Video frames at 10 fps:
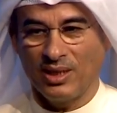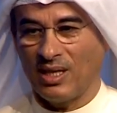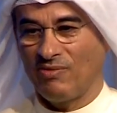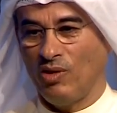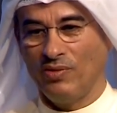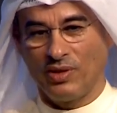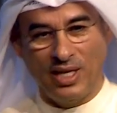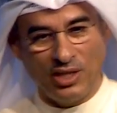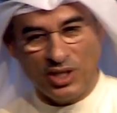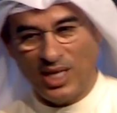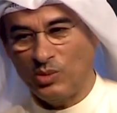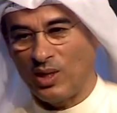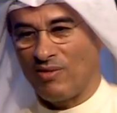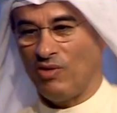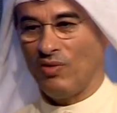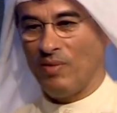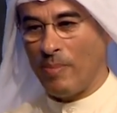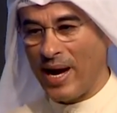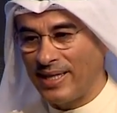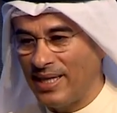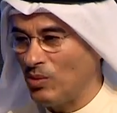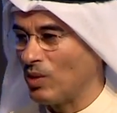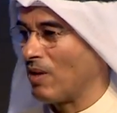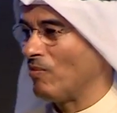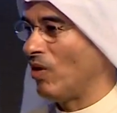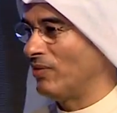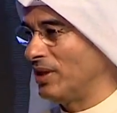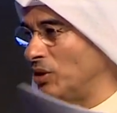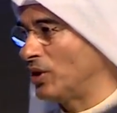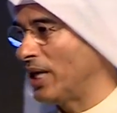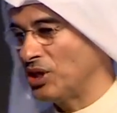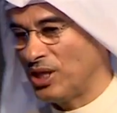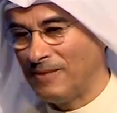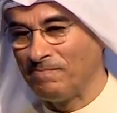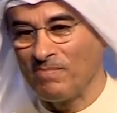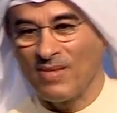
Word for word: We get involved in real estate, we get involved in banking, we get involved in education,